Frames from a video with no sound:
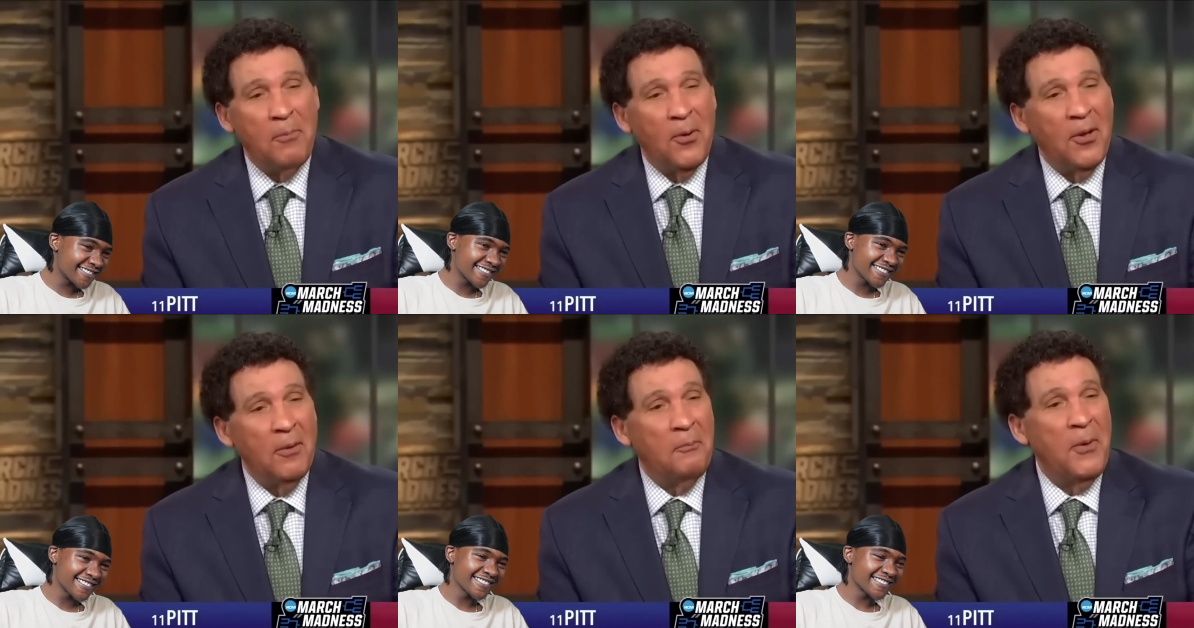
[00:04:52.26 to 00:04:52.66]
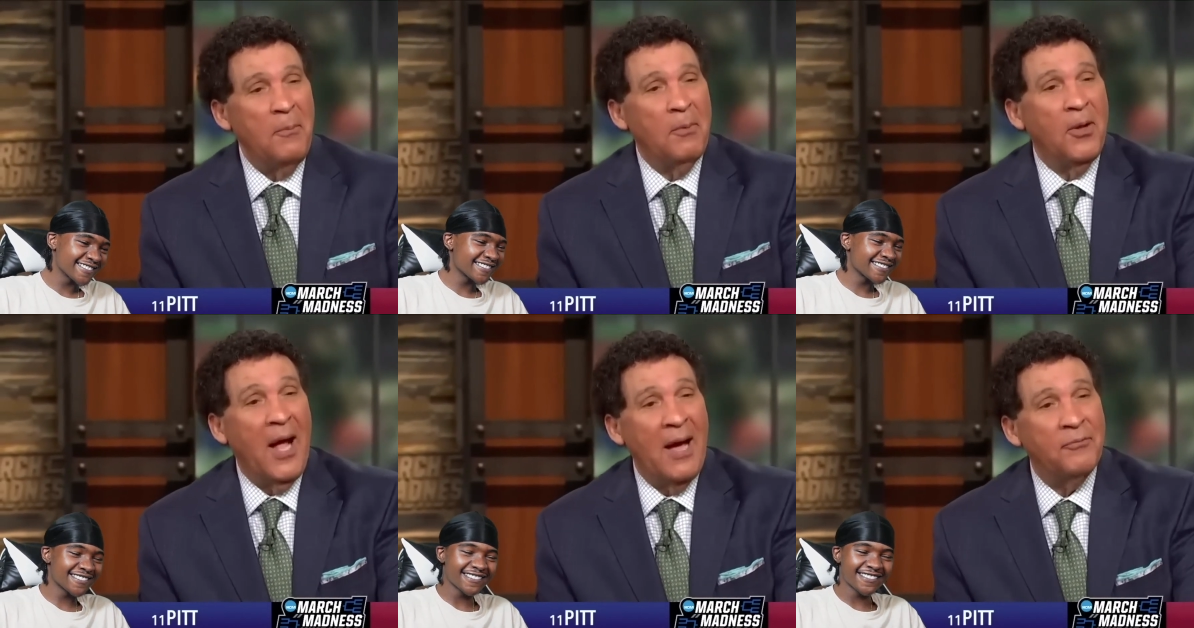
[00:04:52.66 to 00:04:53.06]
Speaker 1: people
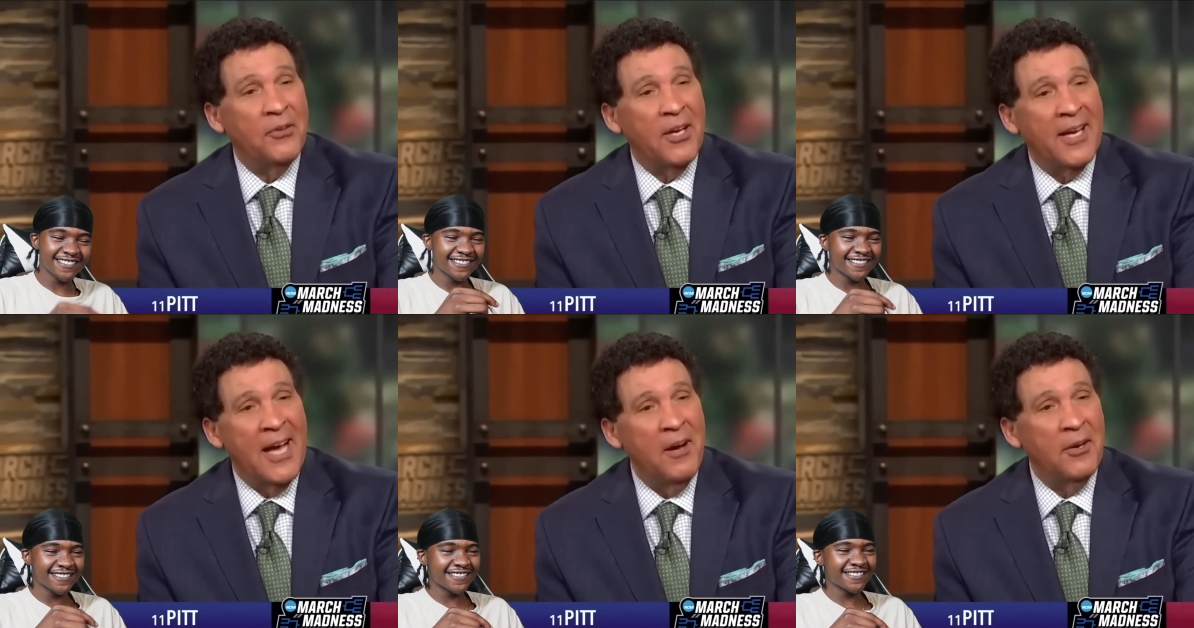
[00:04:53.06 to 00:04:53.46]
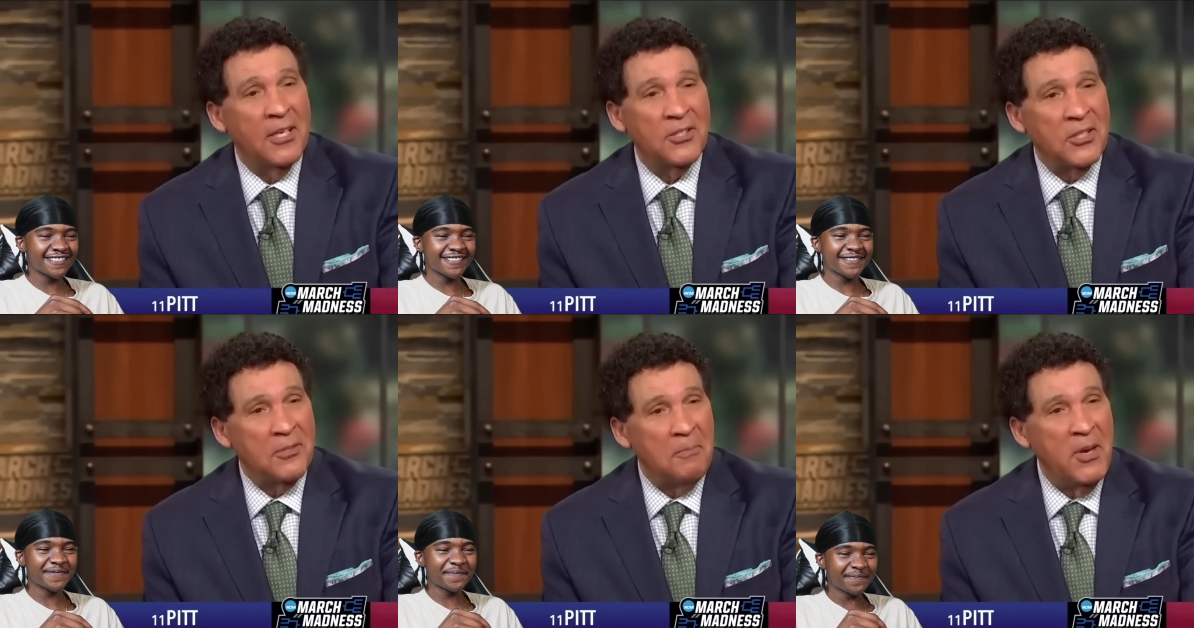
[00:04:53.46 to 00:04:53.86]
have to count
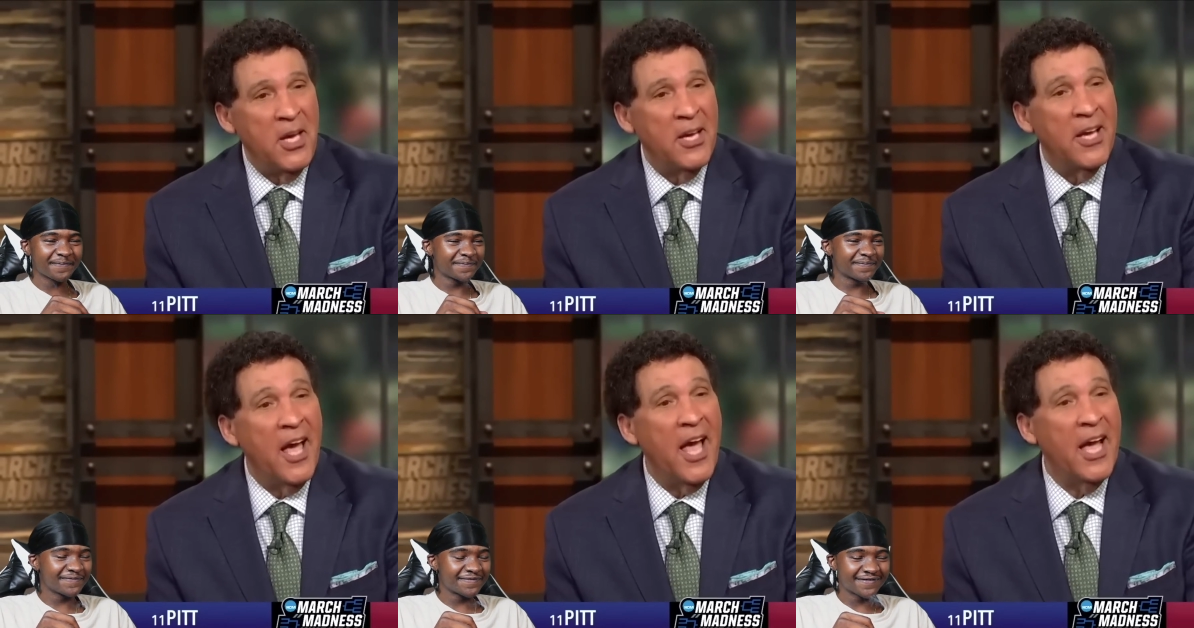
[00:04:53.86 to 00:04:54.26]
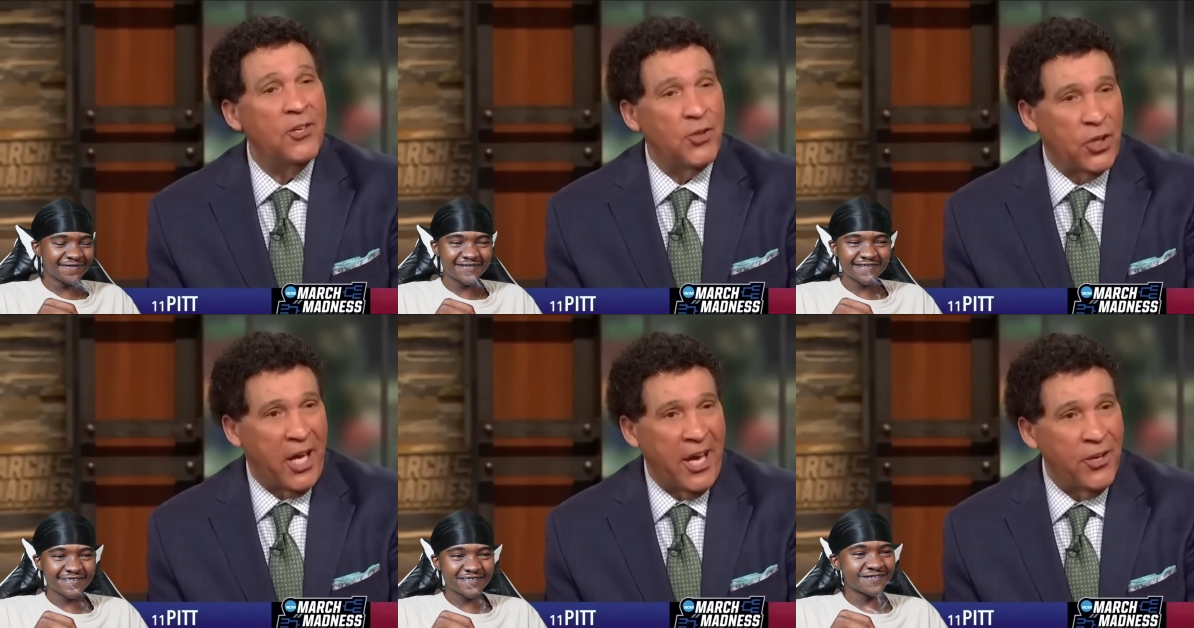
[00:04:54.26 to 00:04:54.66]
us as being
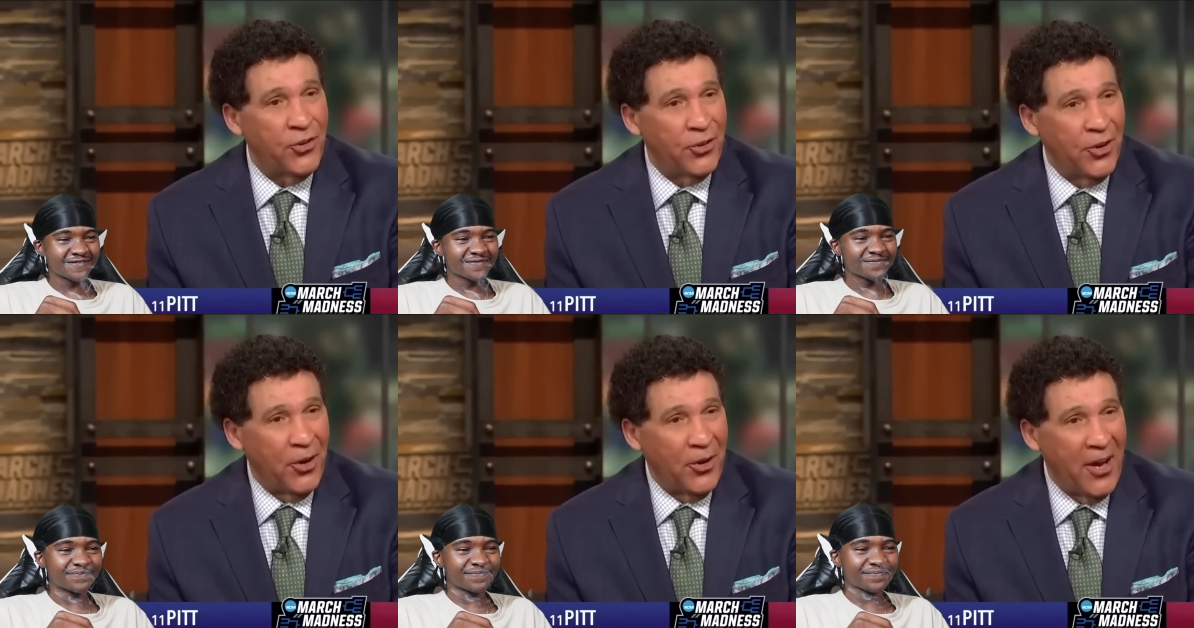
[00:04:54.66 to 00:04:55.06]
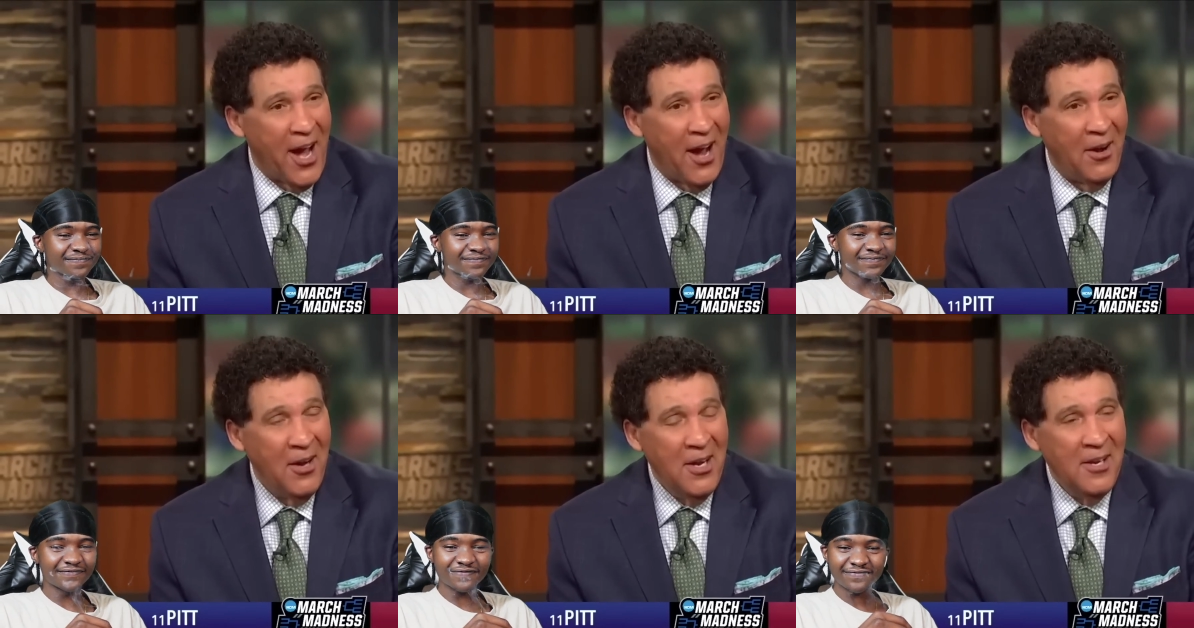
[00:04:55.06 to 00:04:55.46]
educational
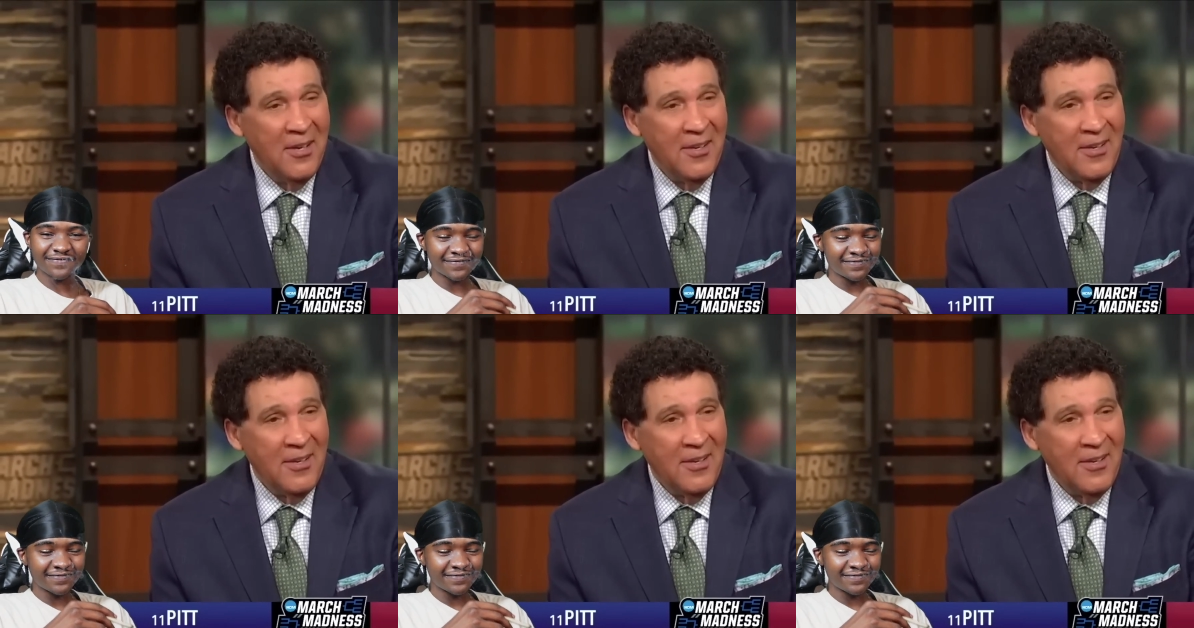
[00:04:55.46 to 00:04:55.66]
now. Oh